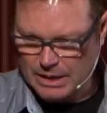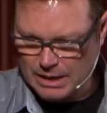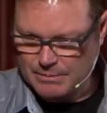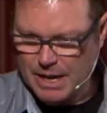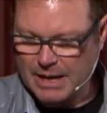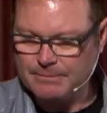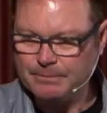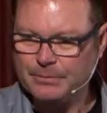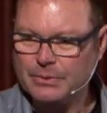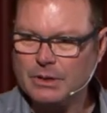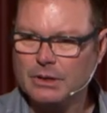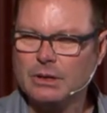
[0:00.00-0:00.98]
Amen?
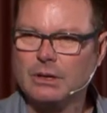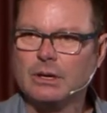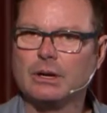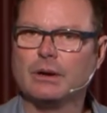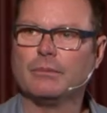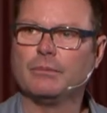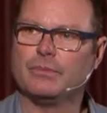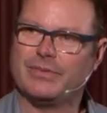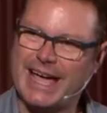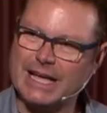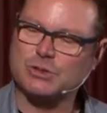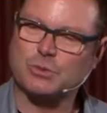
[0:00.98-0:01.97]

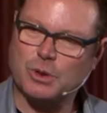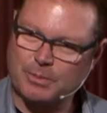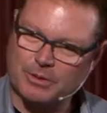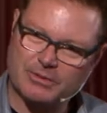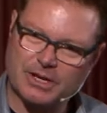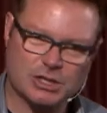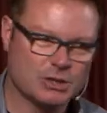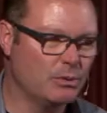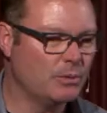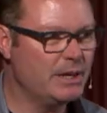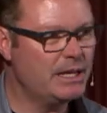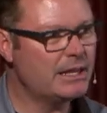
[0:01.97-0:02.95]
That's where provision
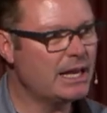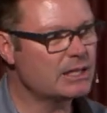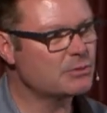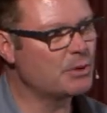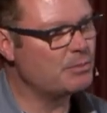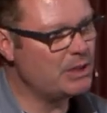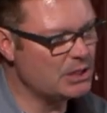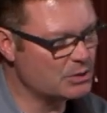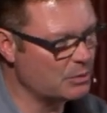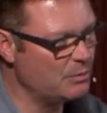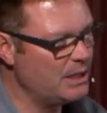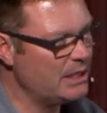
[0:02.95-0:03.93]
will be. That's where peace
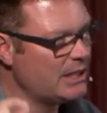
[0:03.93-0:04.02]
will be.